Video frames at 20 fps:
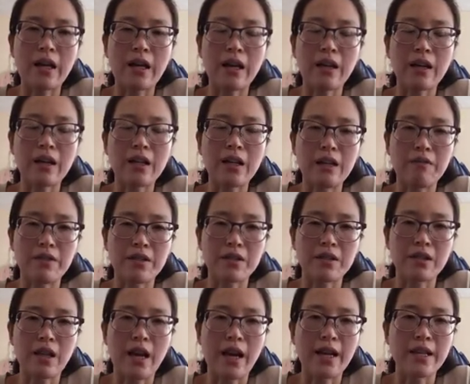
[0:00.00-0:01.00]
cleavage
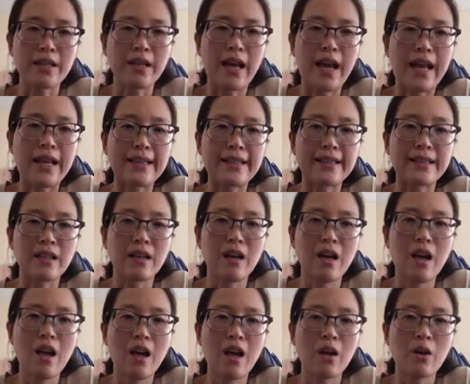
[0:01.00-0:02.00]
side and the
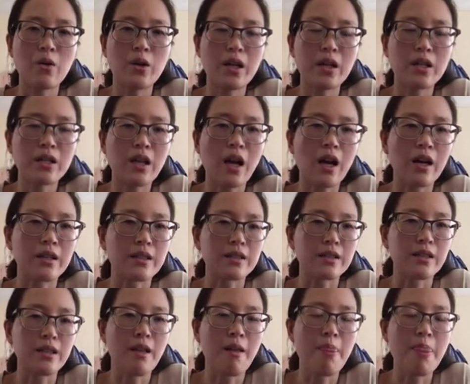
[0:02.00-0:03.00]
quick
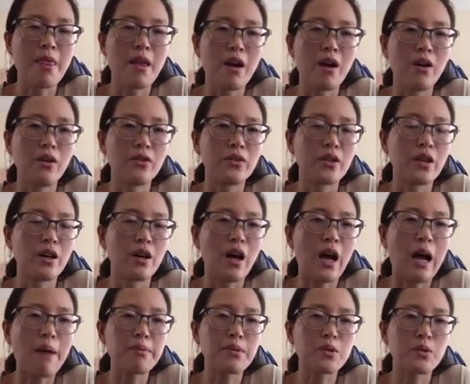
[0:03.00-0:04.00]
counts on the
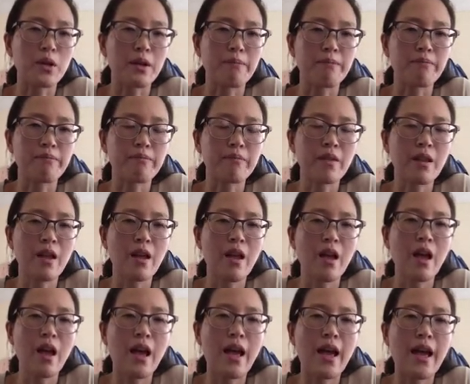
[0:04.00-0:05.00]
upstream.
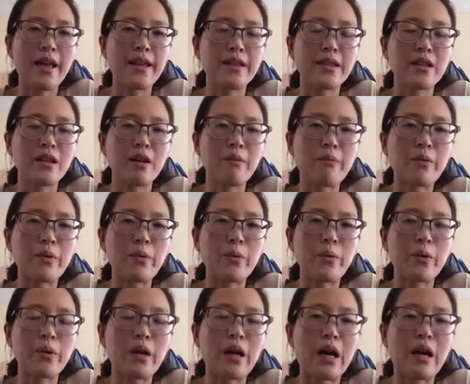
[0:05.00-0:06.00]
And
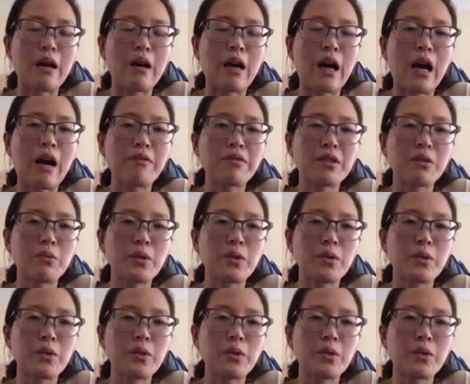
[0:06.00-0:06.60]
after we